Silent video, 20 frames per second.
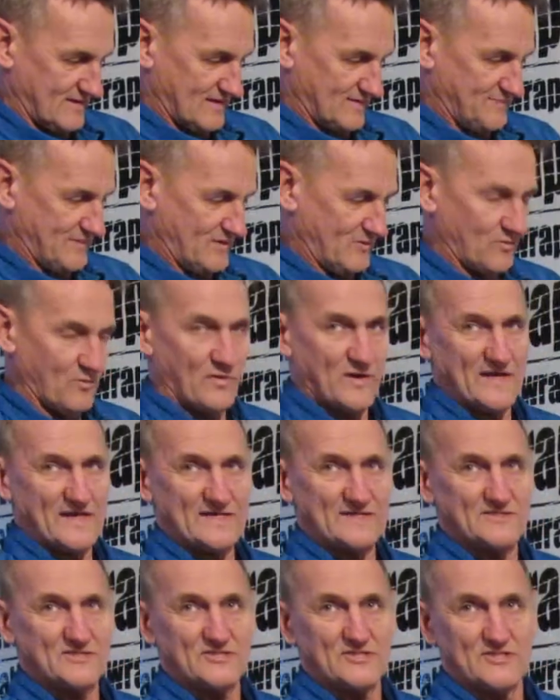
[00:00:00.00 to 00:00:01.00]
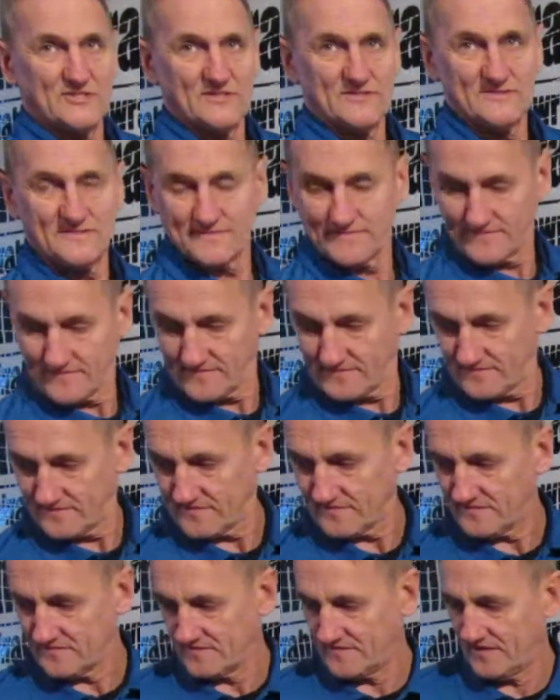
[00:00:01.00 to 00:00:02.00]
about 1 inch,
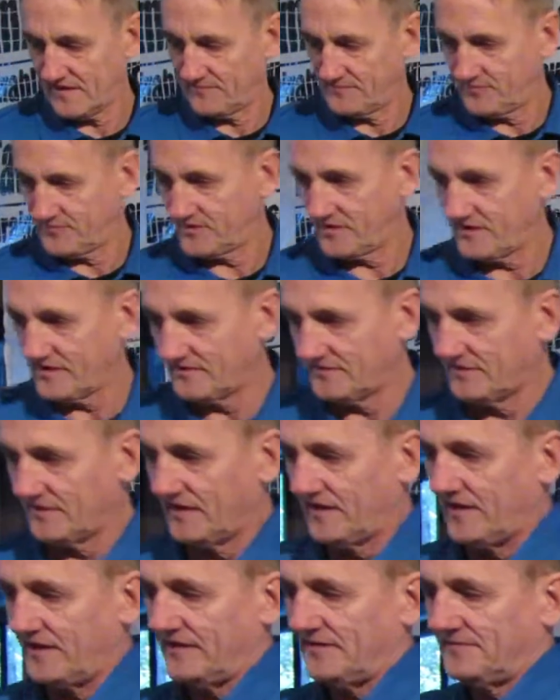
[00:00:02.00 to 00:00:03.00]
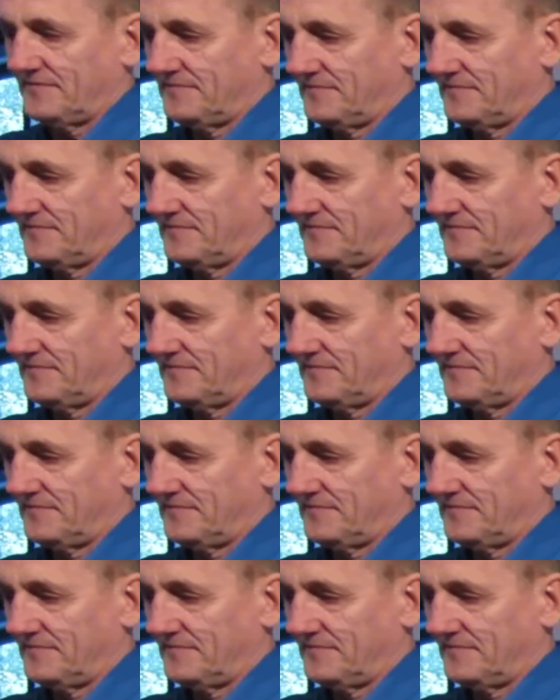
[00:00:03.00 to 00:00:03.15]
and put another line.